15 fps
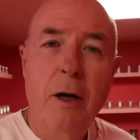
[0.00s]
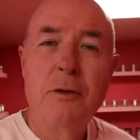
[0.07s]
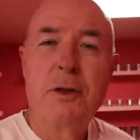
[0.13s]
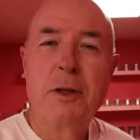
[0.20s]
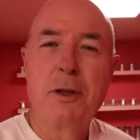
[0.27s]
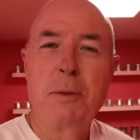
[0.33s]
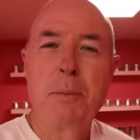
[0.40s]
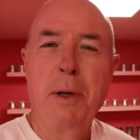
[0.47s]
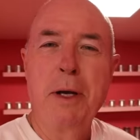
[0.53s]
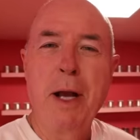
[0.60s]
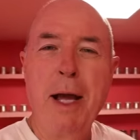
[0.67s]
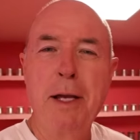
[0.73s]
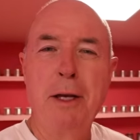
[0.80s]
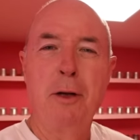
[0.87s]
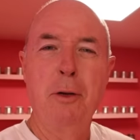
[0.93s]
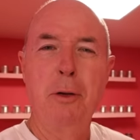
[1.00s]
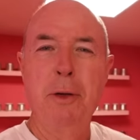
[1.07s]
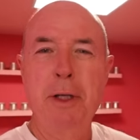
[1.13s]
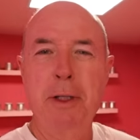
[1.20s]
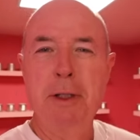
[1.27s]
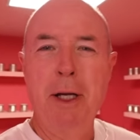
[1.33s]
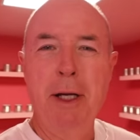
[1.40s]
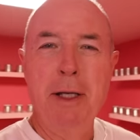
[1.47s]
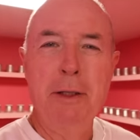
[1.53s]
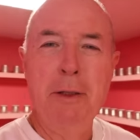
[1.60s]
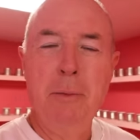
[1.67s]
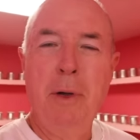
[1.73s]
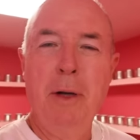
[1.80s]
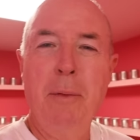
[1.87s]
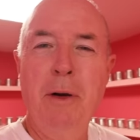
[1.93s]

I've just spent 8 glorious days in one of